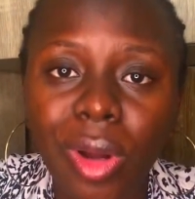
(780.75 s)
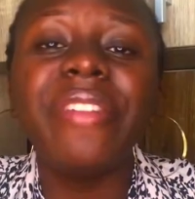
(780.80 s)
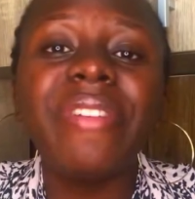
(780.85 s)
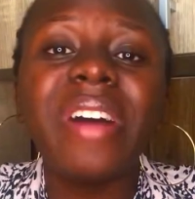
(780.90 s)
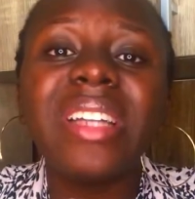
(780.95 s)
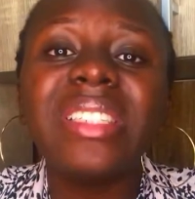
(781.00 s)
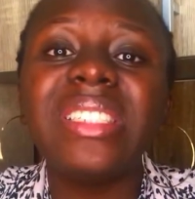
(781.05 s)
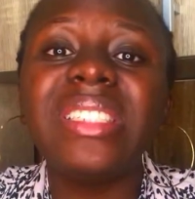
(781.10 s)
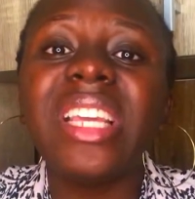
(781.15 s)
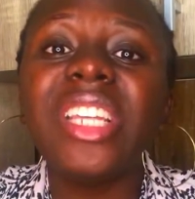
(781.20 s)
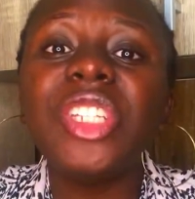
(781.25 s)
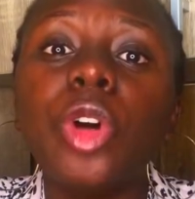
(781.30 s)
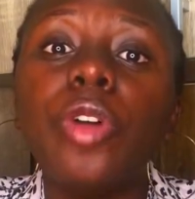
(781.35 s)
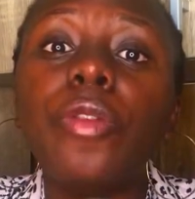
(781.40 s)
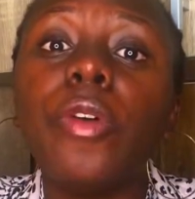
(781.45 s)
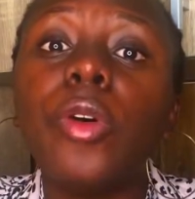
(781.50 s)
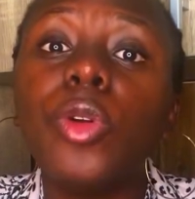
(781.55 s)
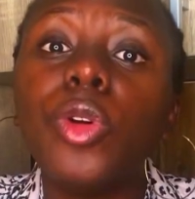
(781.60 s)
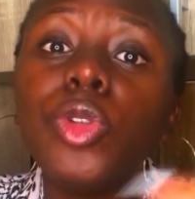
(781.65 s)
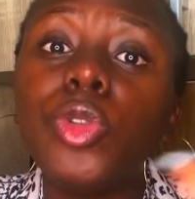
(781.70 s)
In fact, the
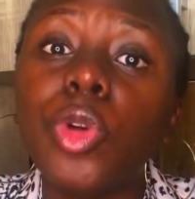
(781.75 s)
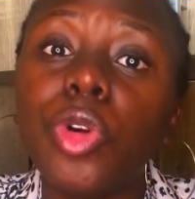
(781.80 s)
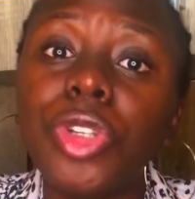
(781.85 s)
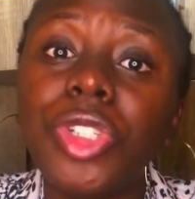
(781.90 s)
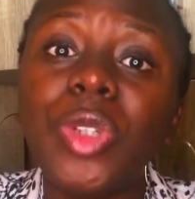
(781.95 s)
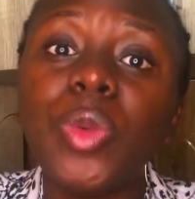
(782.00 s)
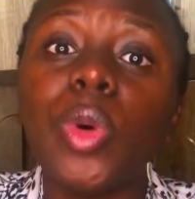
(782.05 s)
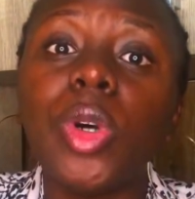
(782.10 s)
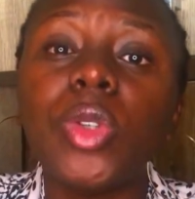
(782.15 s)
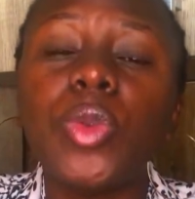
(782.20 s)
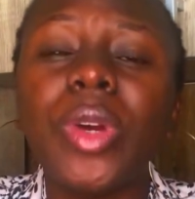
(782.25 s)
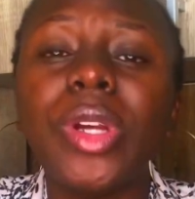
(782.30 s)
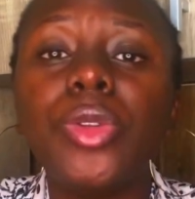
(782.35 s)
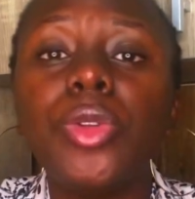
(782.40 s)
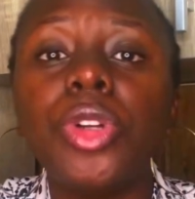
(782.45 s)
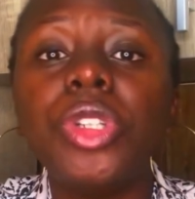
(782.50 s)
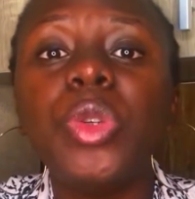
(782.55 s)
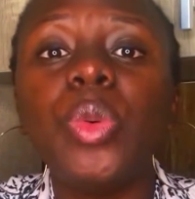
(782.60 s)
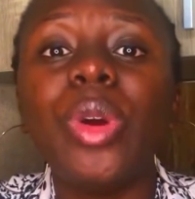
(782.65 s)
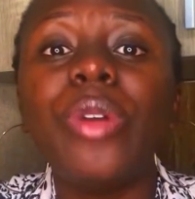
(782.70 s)
unfollowed Tochi was when
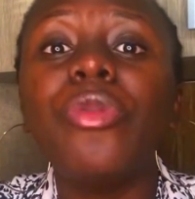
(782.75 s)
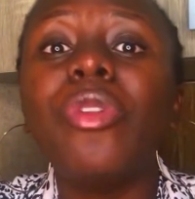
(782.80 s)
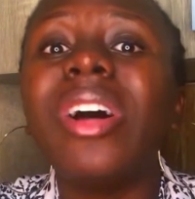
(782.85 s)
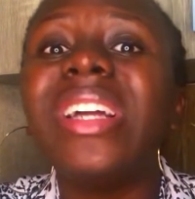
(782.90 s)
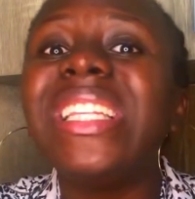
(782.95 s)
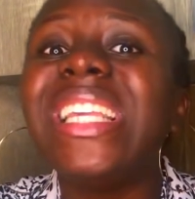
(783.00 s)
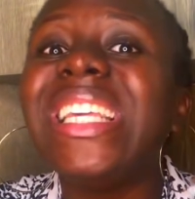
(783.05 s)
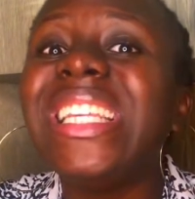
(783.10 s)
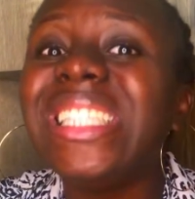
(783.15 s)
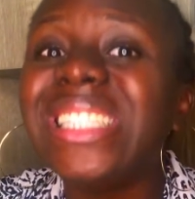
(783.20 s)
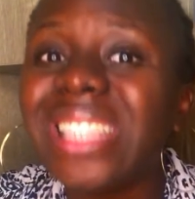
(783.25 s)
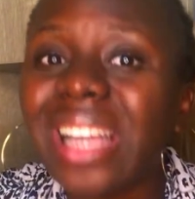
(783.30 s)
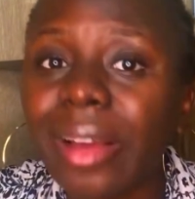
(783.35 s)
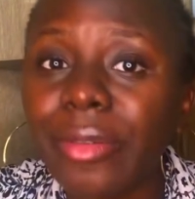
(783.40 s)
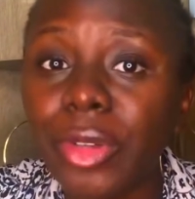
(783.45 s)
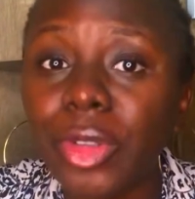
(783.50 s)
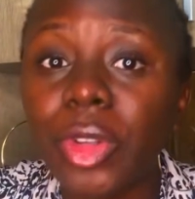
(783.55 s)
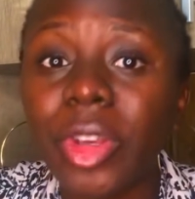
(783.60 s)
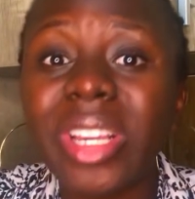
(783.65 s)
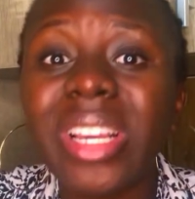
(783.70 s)
Tochi went for an
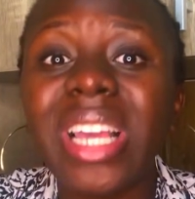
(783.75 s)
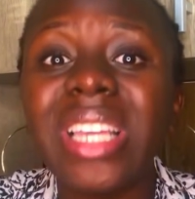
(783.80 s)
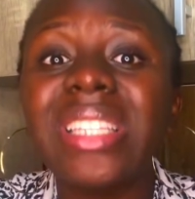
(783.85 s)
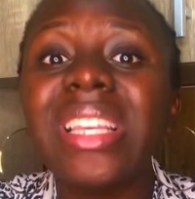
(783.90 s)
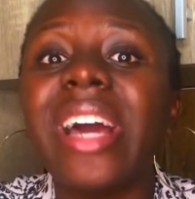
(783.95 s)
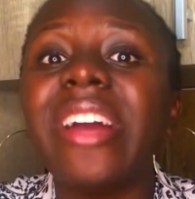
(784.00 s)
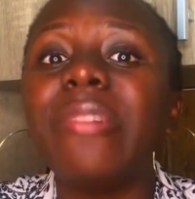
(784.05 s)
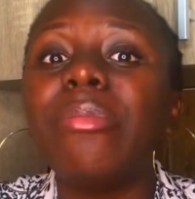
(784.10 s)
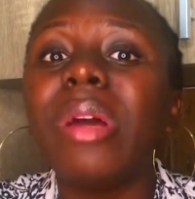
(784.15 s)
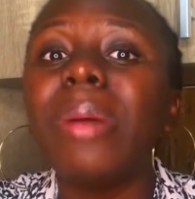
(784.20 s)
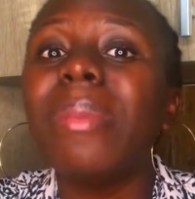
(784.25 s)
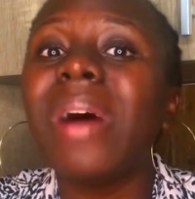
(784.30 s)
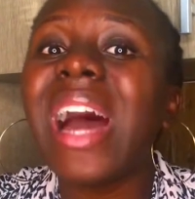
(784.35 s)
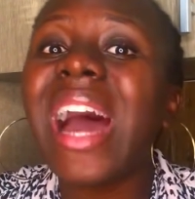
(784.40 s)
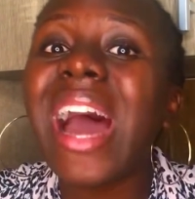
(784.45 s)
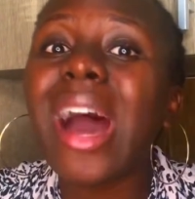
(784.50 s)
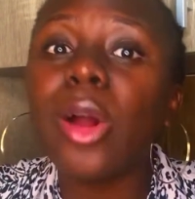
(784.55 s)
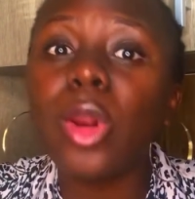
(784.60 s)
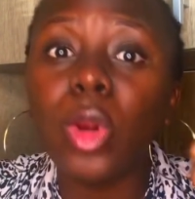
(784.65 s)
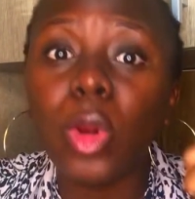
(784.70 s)
interview. So you guys can remember
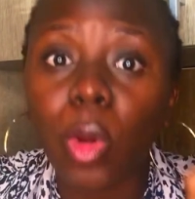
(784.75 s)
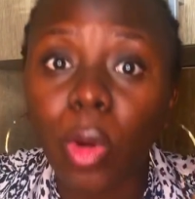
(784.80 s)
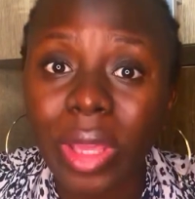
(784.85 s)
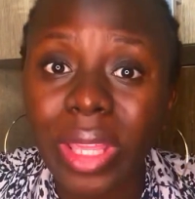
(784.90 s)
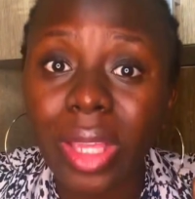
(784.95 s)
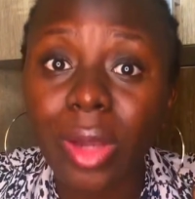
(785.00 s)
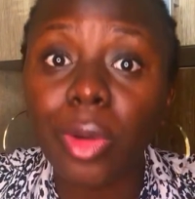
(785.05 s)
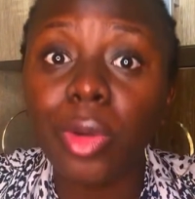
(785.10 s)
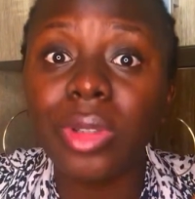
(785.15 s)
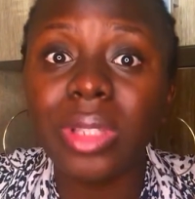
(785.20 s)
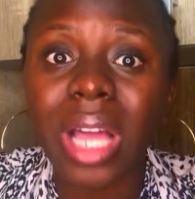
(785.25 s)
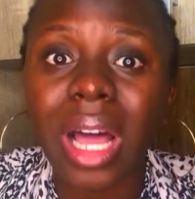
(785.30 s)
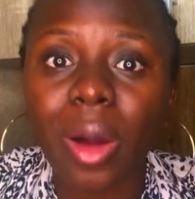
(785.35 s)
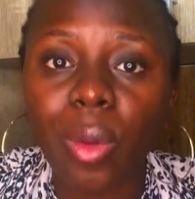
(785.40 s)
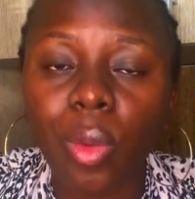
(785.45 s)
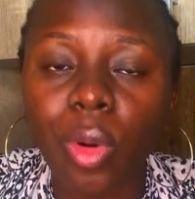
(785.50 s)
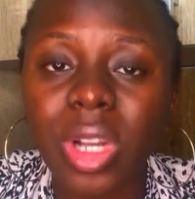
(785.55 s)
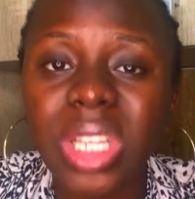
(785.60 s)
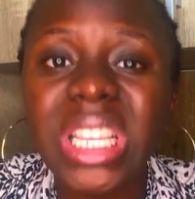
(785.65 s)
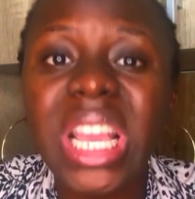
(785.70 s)
how long ago
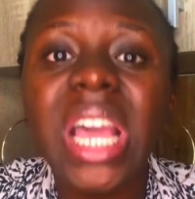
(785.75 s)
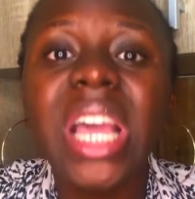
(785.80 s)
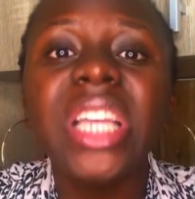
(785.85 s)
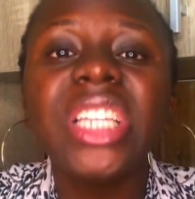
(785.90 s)
that was.